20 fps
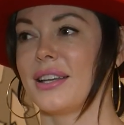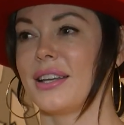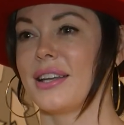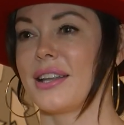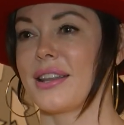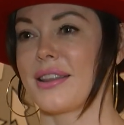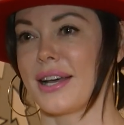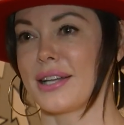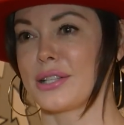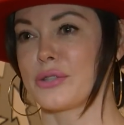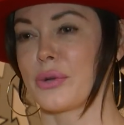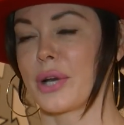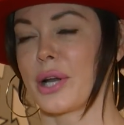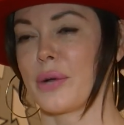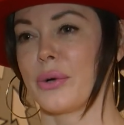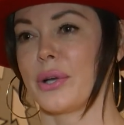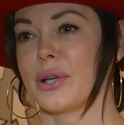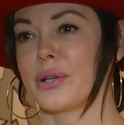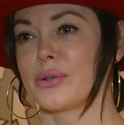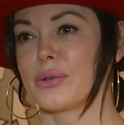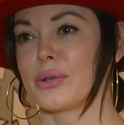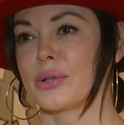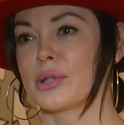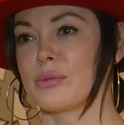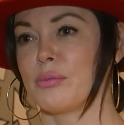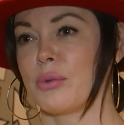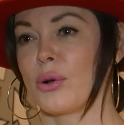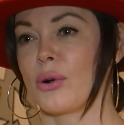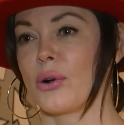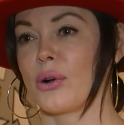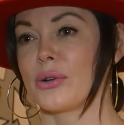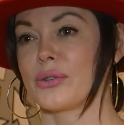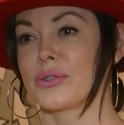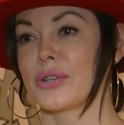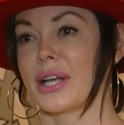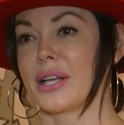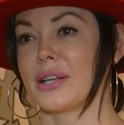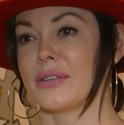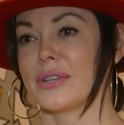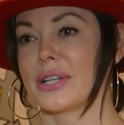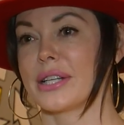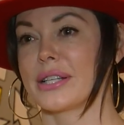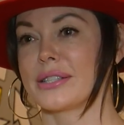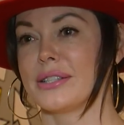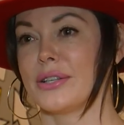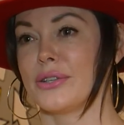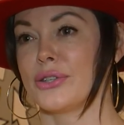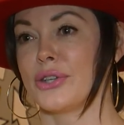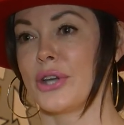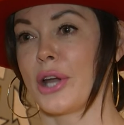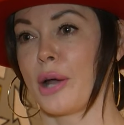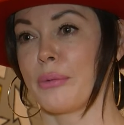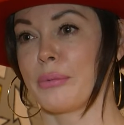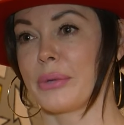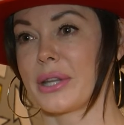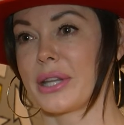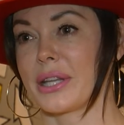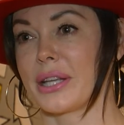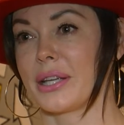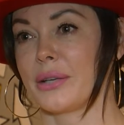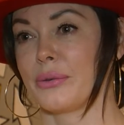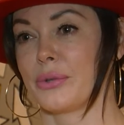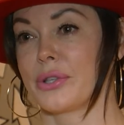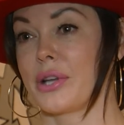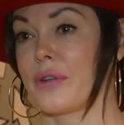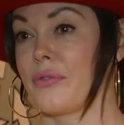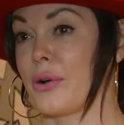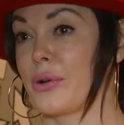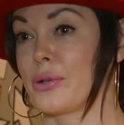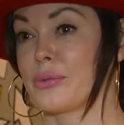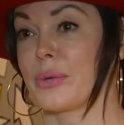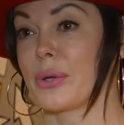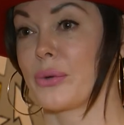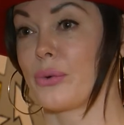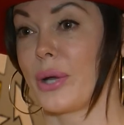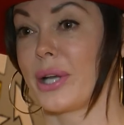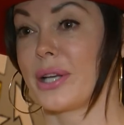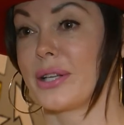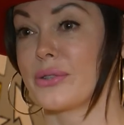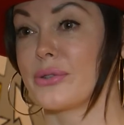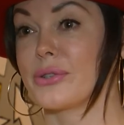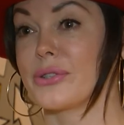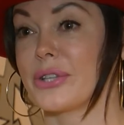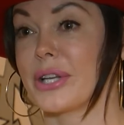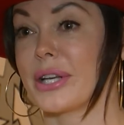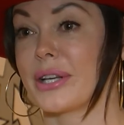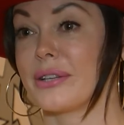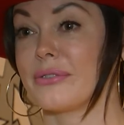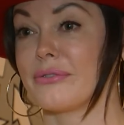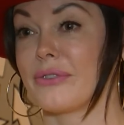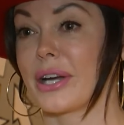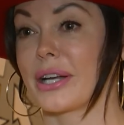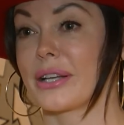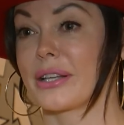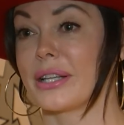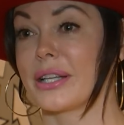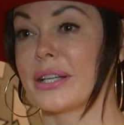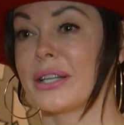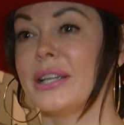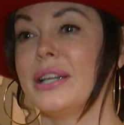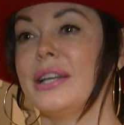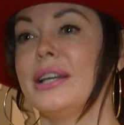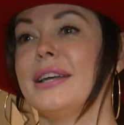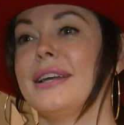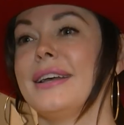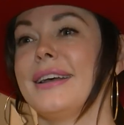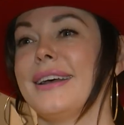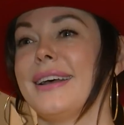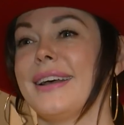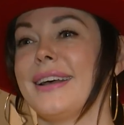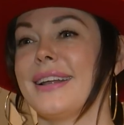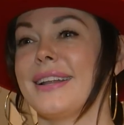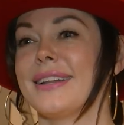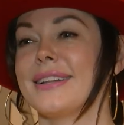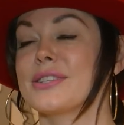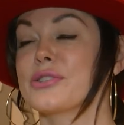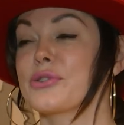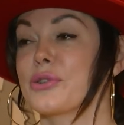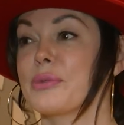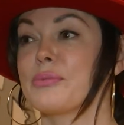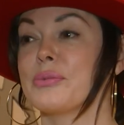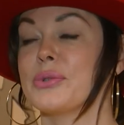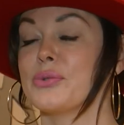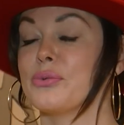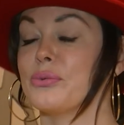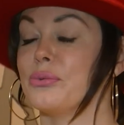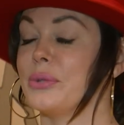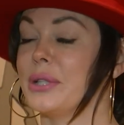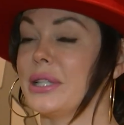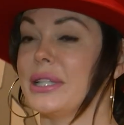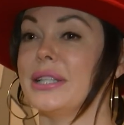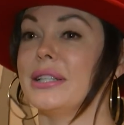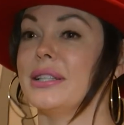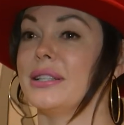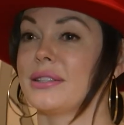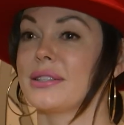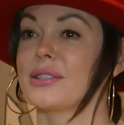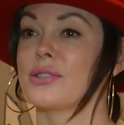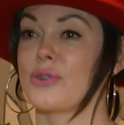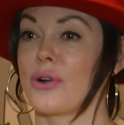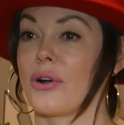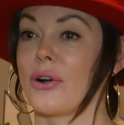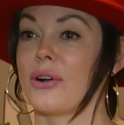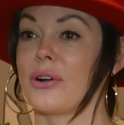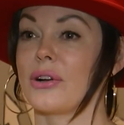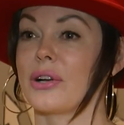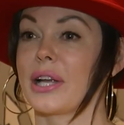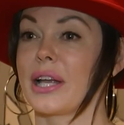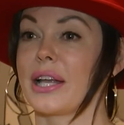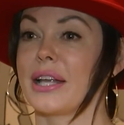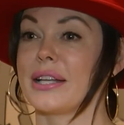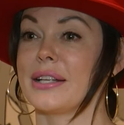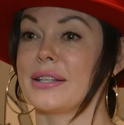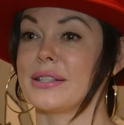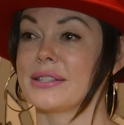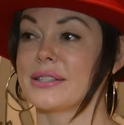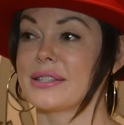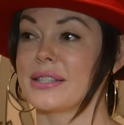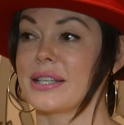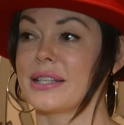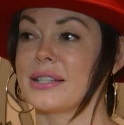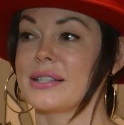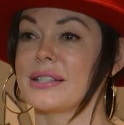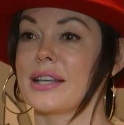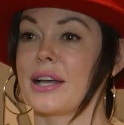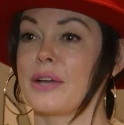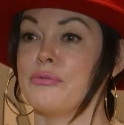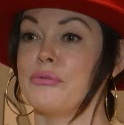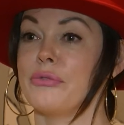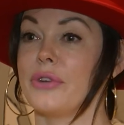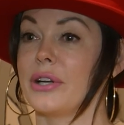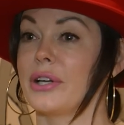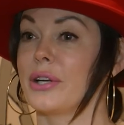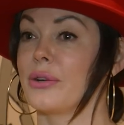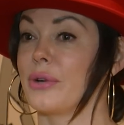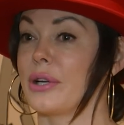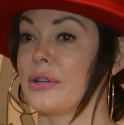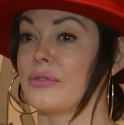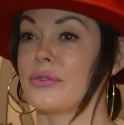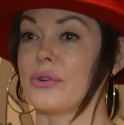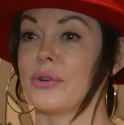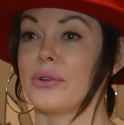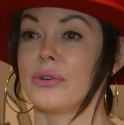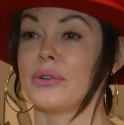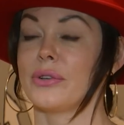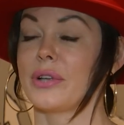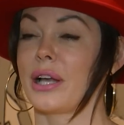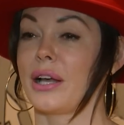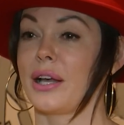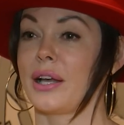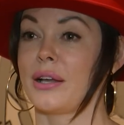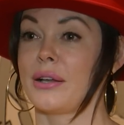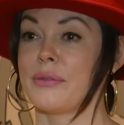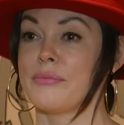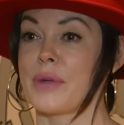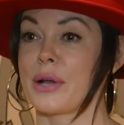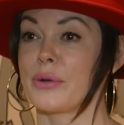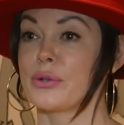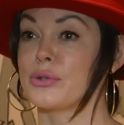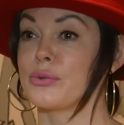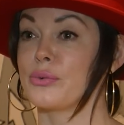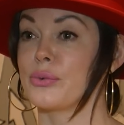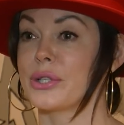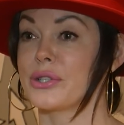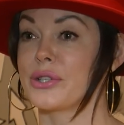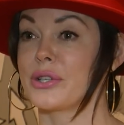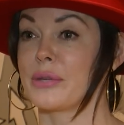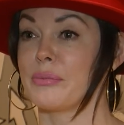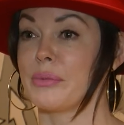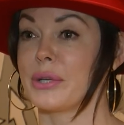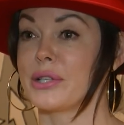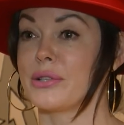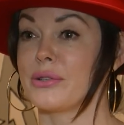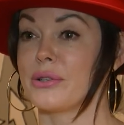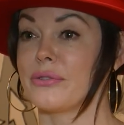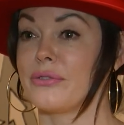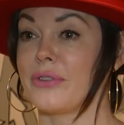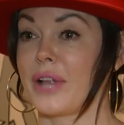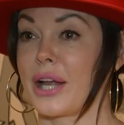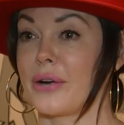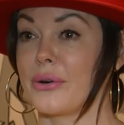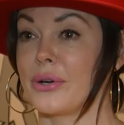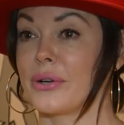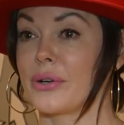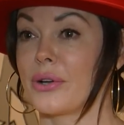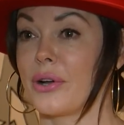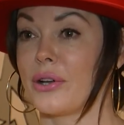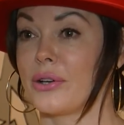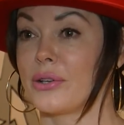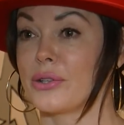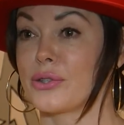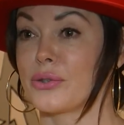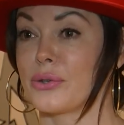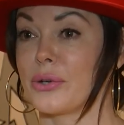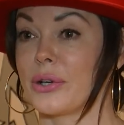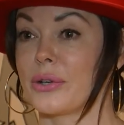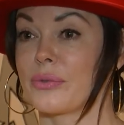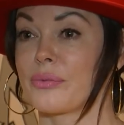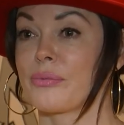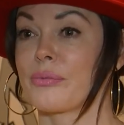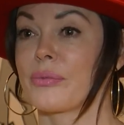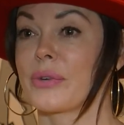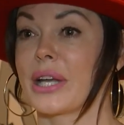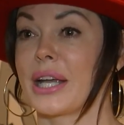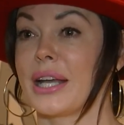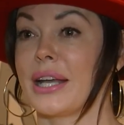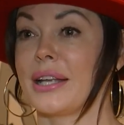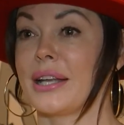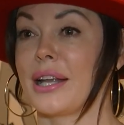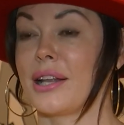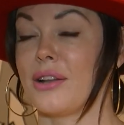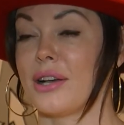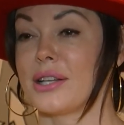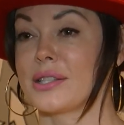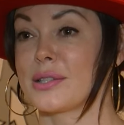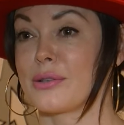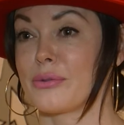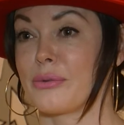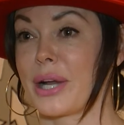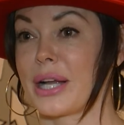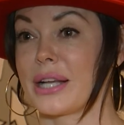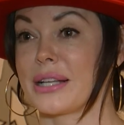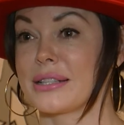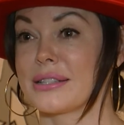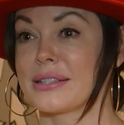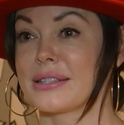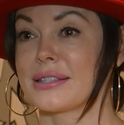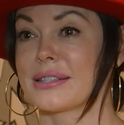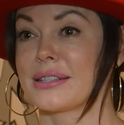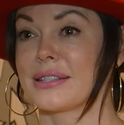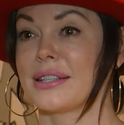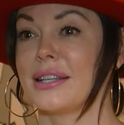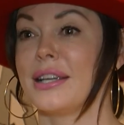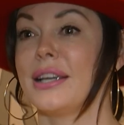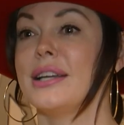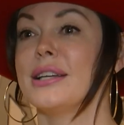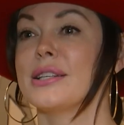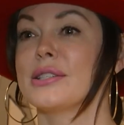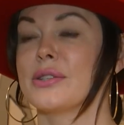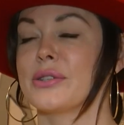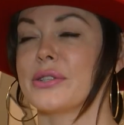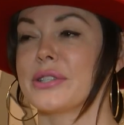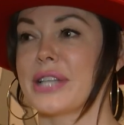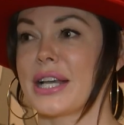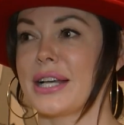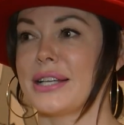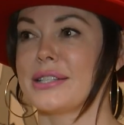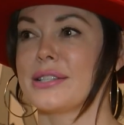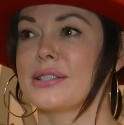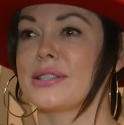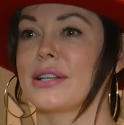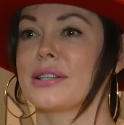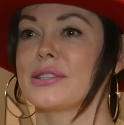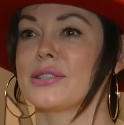that's what I wanted to explore, was kind of like sociopathy, which I've always been quite interested in, frankly. And the script is really strong, and I'm very grateful. I was originally meant to do a Flannery O'Connor short, and I lost the rights. So this has